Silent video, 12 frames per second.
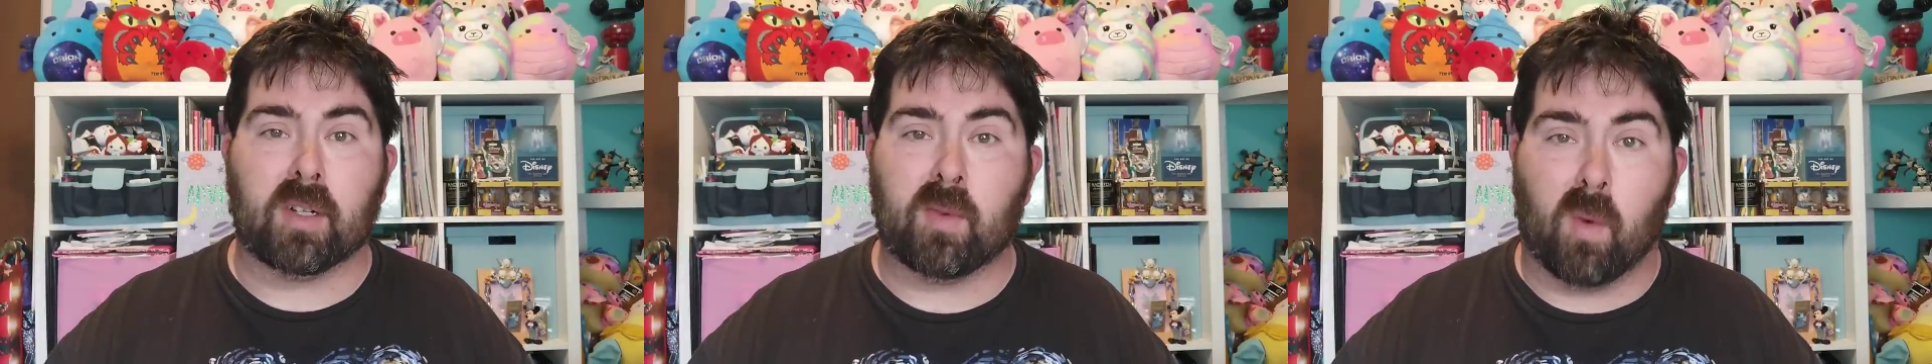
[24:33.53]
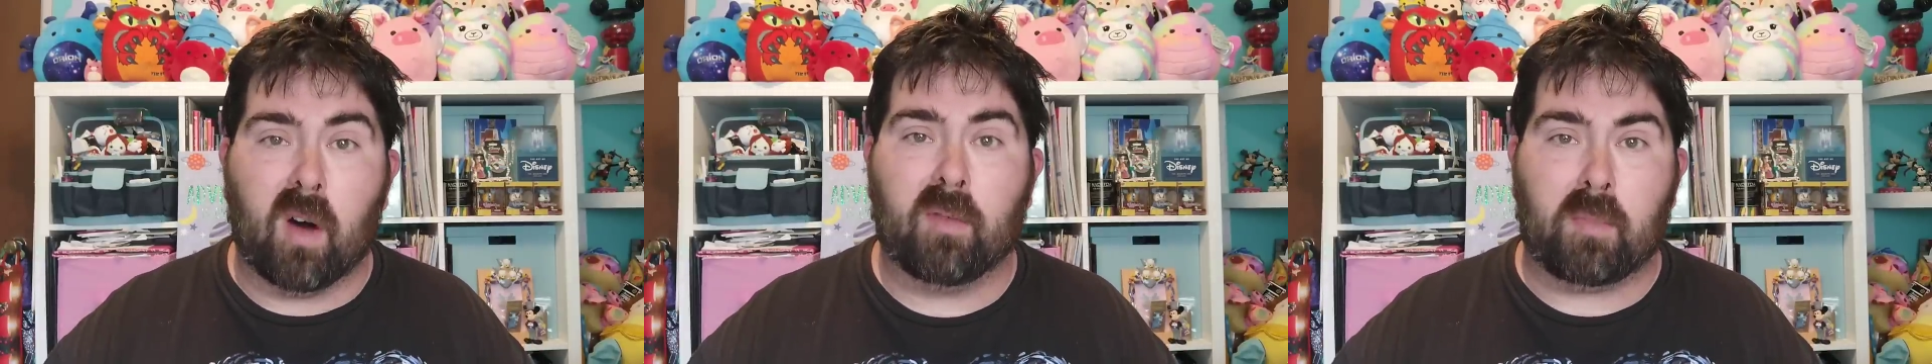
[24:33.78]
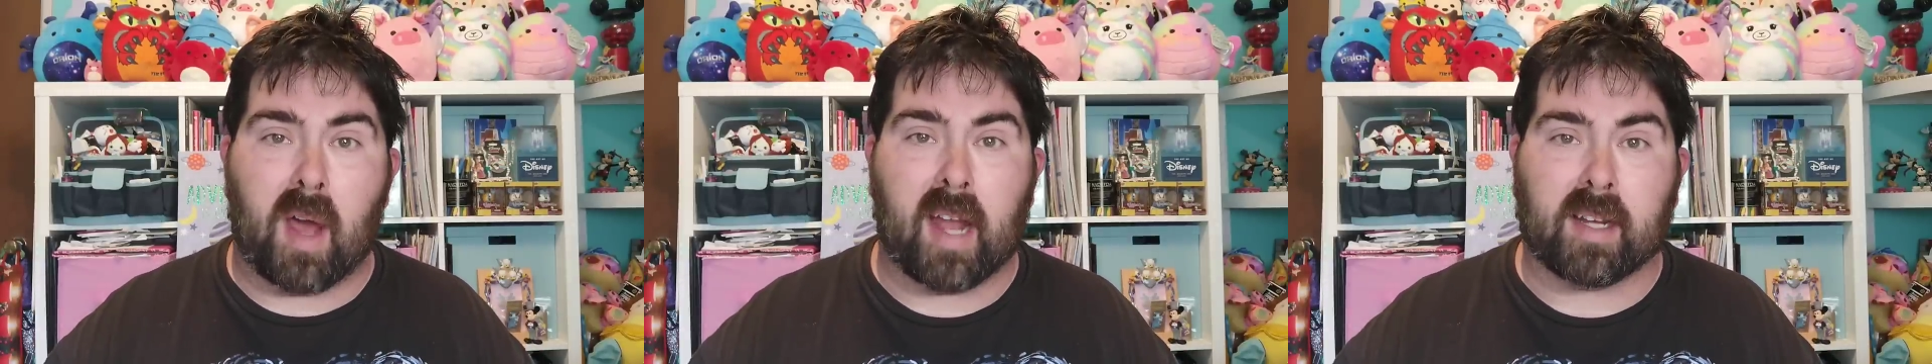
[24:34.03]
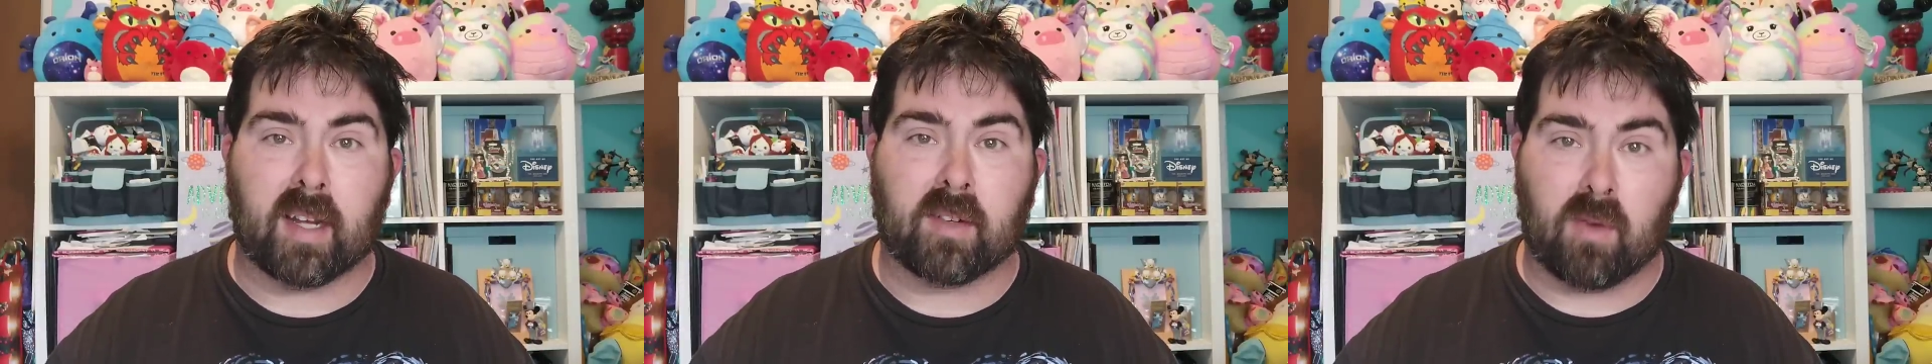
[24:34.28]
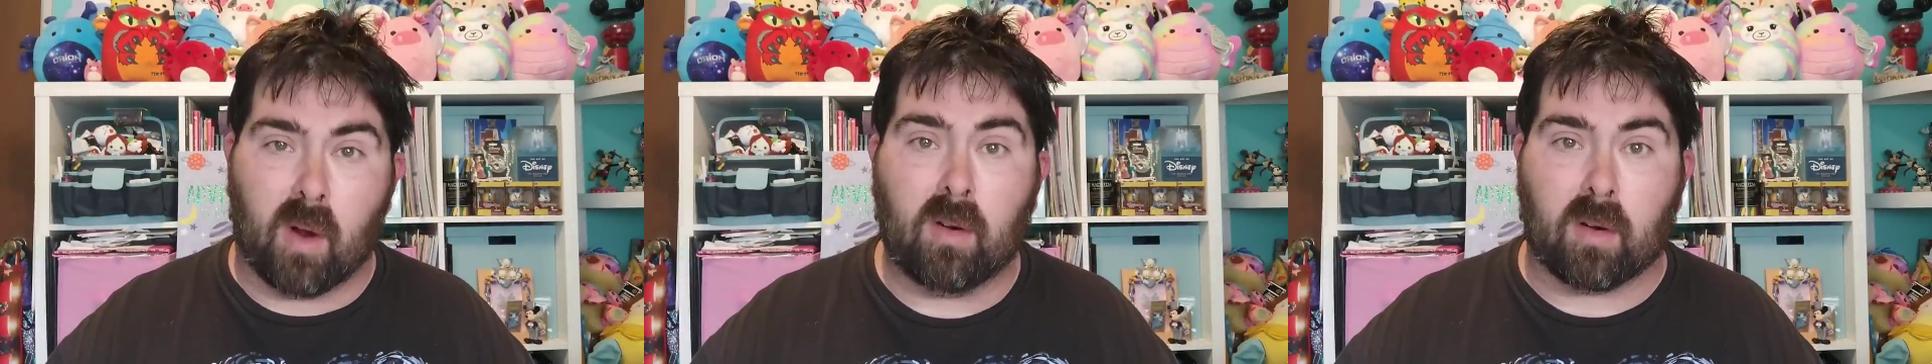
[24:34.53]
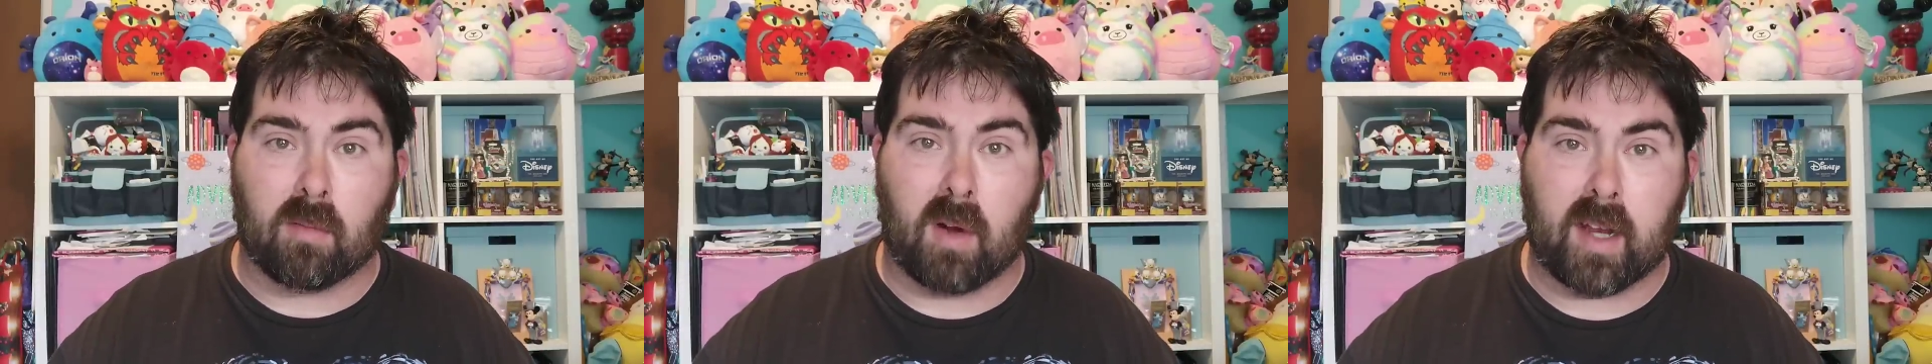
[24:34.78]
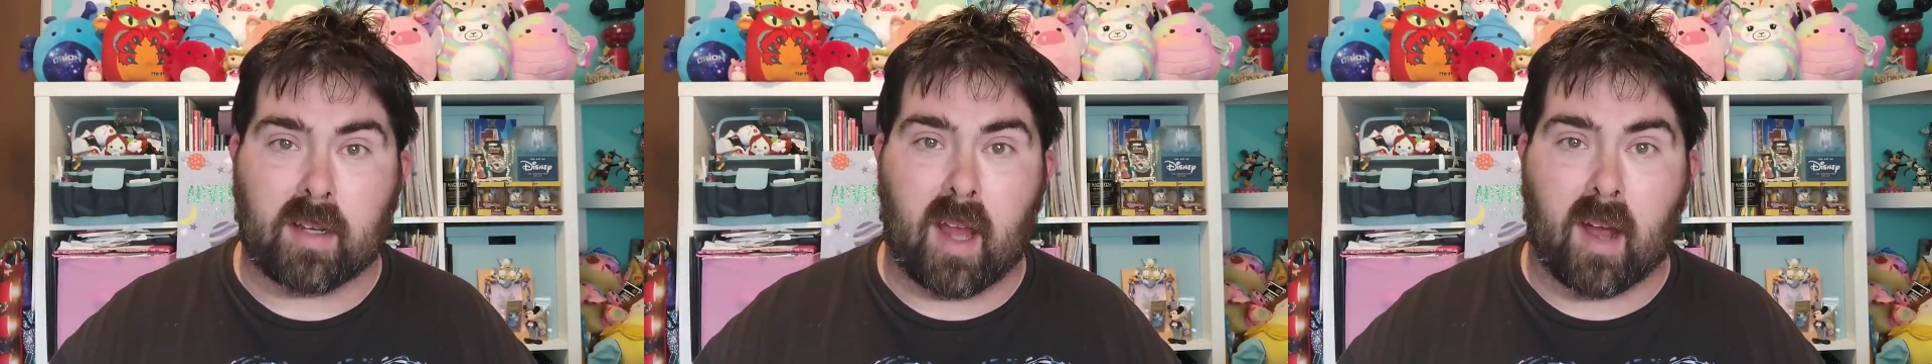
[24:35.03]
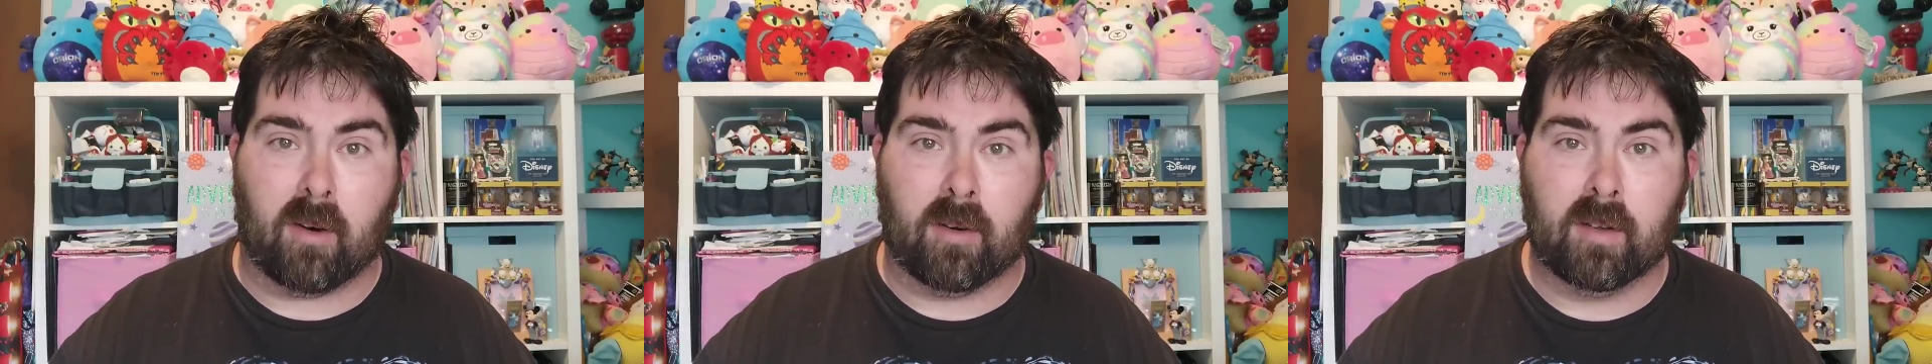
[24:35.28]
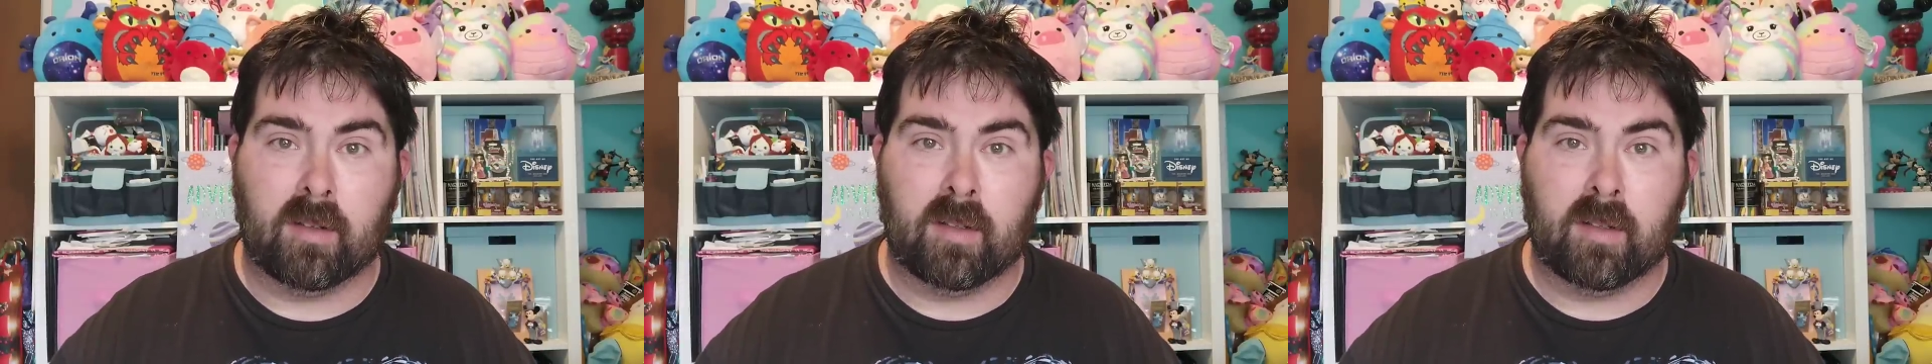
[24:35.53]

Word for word: a 12-pack at Kroger right now.